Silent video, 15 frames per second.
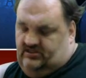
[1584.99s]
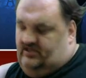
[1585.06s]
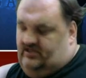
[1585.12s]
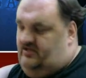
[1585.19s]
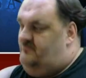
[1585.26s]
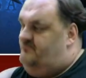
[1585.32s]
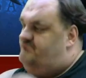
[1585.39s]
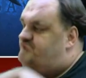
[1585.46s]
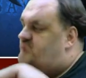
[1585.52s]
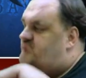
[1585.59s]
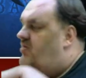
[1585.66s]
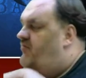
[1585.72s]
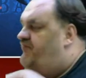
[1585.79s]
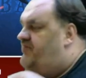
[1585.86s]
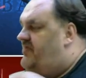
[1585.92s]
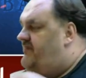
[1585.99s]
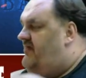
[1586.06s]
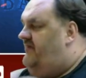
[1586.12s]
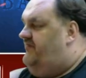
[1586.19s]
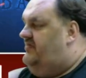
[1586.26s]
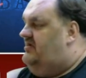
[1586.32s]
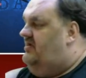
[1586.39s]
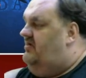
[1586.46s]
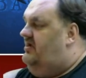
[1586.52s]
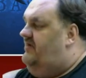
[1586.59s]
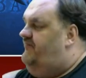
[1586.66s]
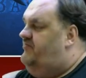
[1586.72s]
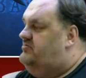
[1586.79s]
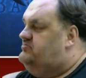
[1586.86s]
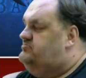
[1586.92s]
and hopefully by then I'll
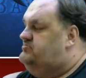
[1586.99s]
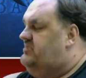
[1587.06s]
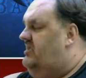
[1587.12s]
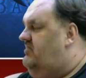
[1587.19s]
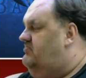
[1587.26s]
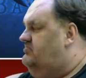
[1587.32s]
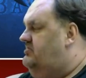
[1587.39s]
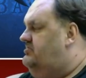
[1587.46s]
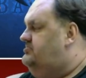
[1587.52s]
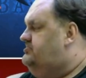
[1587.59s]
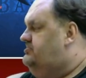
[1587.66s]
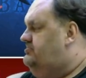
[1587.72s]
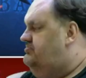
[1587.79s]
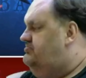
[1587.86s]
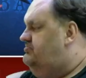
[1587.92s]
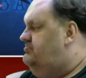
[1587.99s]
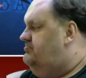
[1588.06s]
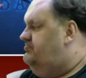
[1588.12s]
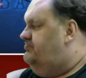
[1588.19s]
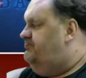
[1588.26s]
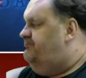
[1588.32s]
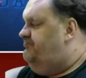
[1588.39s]
have this sound issue